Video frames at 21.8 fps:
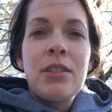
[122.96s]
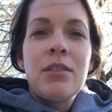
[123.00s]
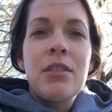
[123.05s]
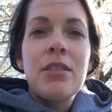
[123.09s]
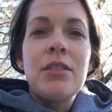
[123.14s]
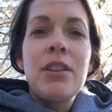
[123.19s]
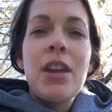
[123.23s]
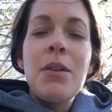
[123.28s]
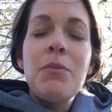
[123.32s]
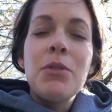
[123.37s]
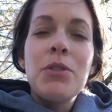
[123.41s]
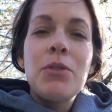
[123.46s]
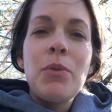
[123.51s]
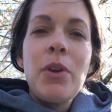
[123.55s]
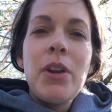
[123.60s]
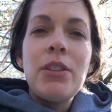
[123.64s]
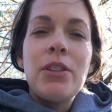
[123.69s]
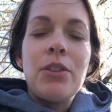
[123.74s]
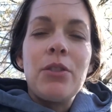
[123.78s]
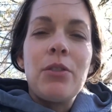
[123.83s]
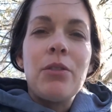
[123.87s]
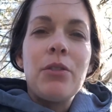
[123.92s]
the same as
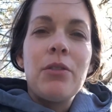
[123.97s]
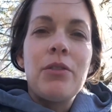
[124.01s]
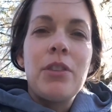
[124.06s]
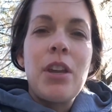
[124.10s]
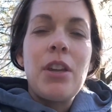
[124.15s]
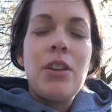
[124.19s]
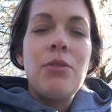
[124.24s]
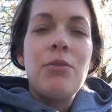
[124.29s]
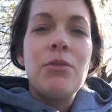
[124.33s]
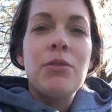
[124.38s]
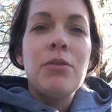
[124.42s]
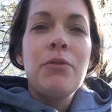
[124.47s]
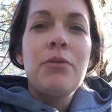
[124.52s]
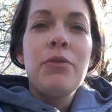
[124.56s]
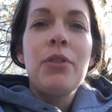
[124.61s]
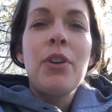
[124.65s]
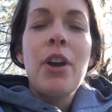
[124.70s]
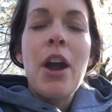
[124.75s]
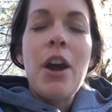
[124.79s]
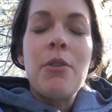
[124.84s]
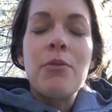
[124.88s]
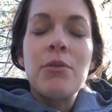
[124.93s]
we do. They use them
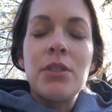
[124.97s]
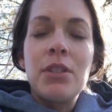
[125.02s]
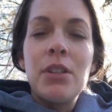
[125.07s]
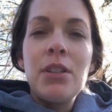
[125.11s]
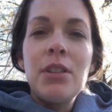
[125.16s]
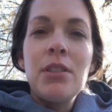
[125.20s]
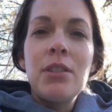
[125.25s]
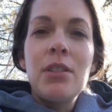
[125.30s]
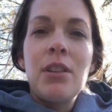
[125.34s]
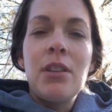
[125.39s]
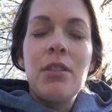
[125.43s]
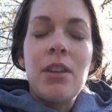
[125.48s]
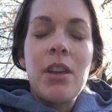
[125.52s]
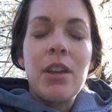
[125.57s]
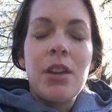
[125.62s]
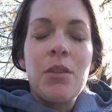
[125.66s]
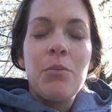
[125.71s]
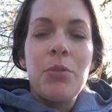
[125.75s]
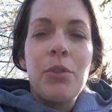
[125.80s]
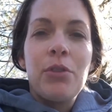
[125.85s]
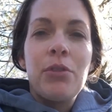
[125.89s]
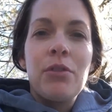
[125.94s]
for houses. They
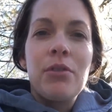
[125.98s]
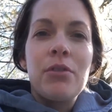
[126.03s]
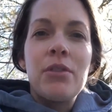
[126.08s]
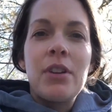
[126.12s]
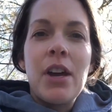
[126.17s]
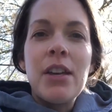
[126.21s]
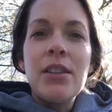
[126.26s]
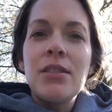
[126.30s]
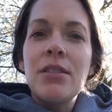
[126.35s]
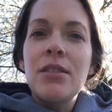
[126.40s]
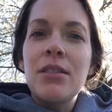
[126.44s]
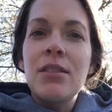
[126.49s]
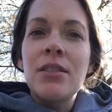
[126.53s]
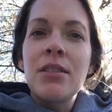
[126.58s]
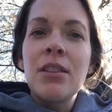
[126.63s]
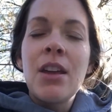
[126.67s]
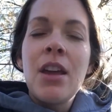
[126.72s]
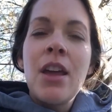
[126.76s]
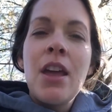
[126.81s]
can build their nests.